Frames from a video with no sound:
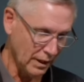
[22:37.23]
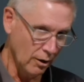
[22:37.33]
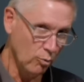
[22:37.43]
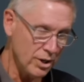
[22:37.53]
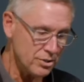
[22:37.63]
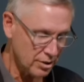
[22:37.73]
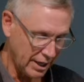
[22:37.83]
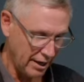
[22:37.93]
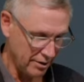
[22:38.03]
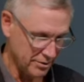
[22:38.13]
Winter
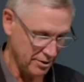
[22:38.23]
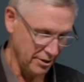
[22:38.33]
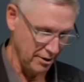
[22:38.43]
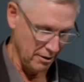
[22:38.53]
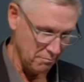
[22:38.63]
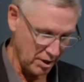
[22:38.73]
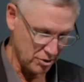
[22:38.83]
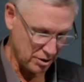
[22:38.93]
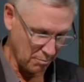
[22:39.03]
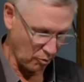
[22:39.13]
counts measure
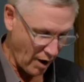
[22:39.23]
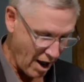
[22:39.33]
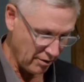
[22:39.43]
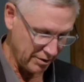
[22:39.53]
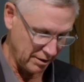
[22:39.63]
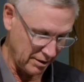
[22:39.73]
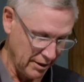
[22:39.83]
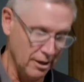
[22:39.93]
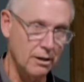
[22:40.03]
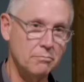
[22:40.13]
temporality
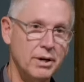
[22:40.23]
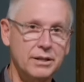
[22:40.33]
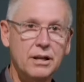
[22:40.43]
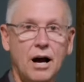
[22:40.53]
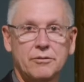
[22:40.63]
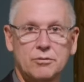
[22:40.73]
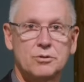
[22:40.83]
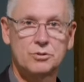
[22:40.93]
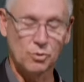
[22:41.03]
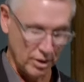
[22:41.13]
but not through
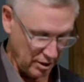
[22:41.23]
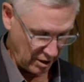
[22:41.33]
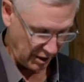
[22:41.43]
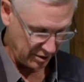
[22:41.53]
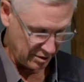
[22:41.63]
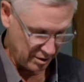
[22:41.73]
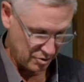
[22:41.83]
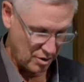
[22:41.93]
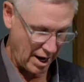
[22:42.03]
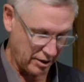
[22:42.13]
storylines that
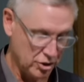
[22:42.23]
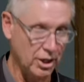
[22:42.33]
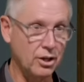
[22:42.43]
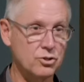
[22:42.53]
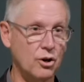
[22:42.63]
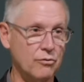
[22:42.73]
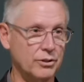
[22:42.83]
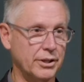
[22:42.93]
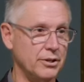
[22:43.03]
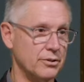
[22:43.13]
track change over linear